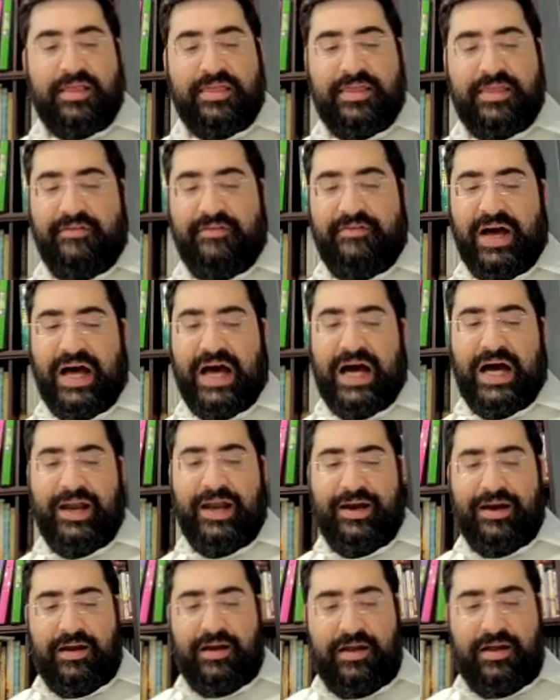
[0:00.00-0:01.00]

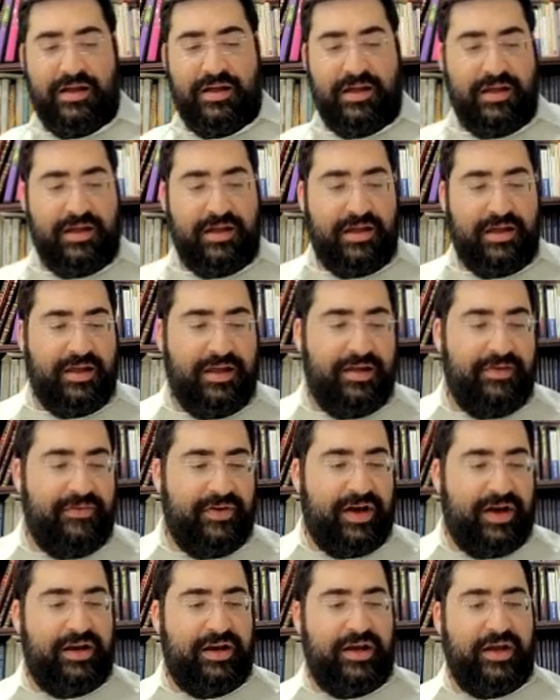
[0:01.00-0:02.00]
davar,
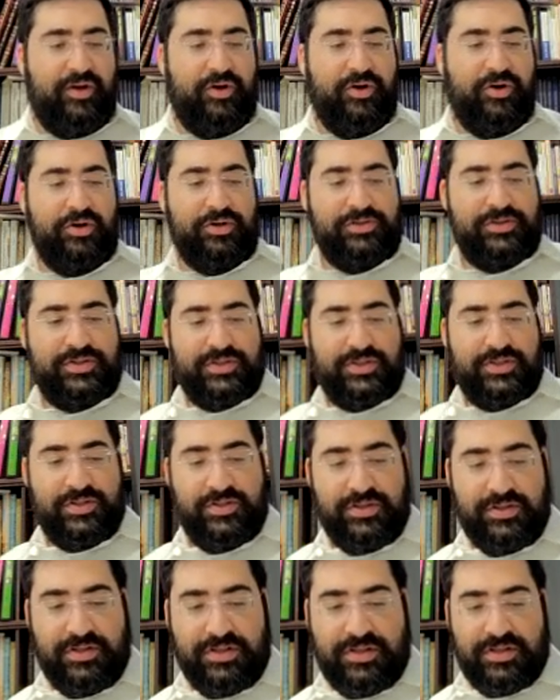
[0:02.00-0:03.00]
arayot,
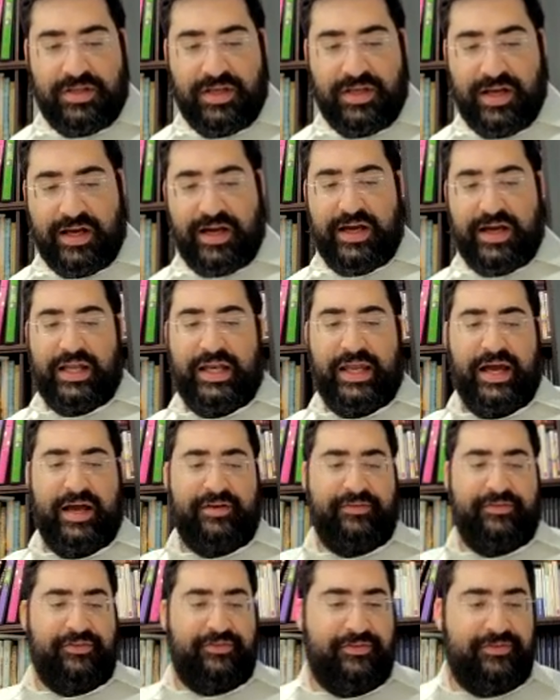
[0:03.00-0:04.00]
and
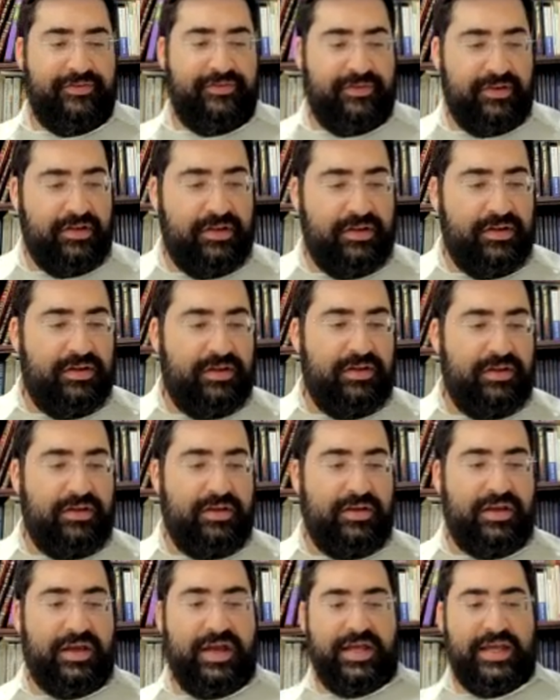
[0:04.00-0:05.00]
ganav.
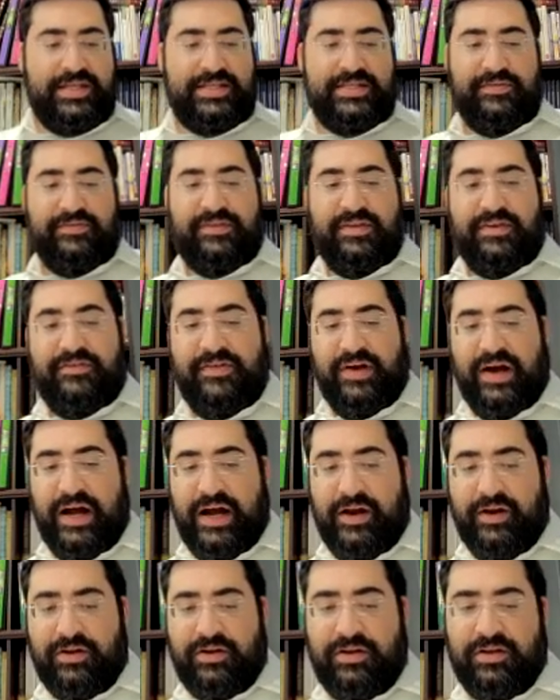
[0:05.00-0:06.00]
Case of
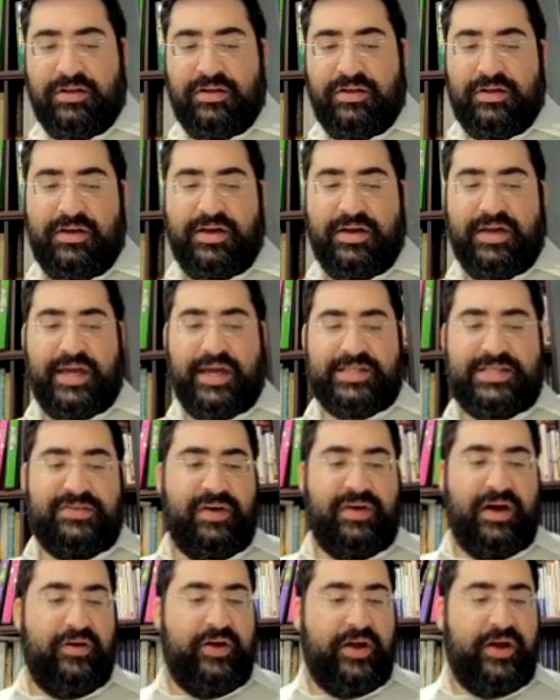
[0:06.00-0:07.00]
davar, case of
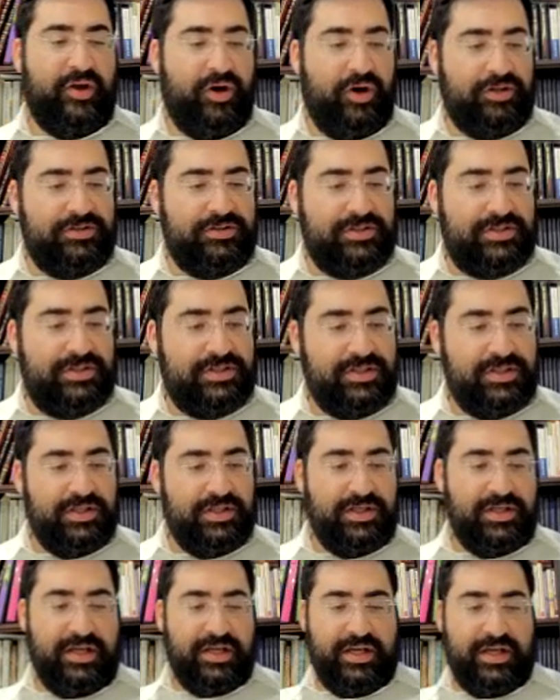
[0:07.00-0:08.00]
arayot,
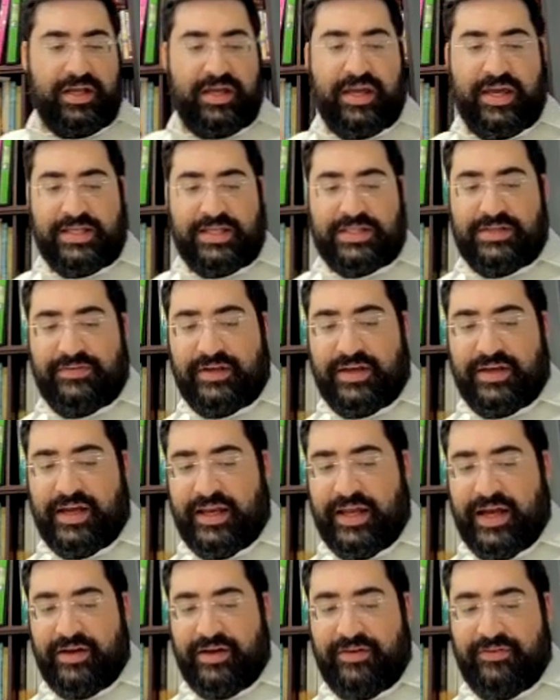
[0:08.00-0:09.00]
and a case of a
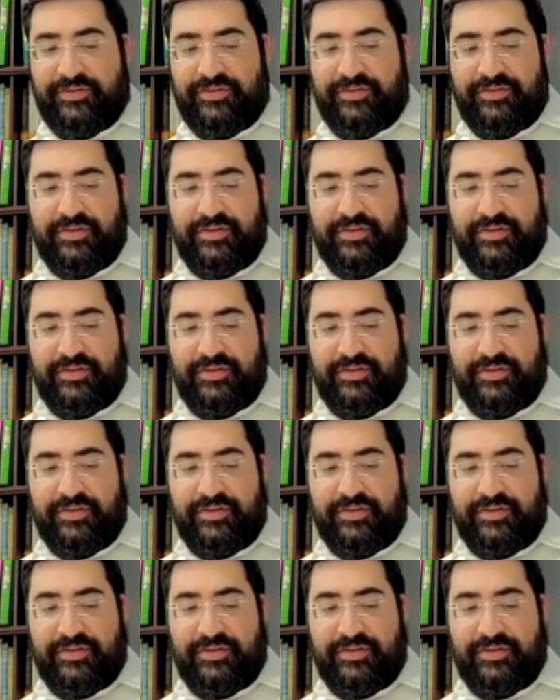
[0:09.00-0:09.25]
ganav.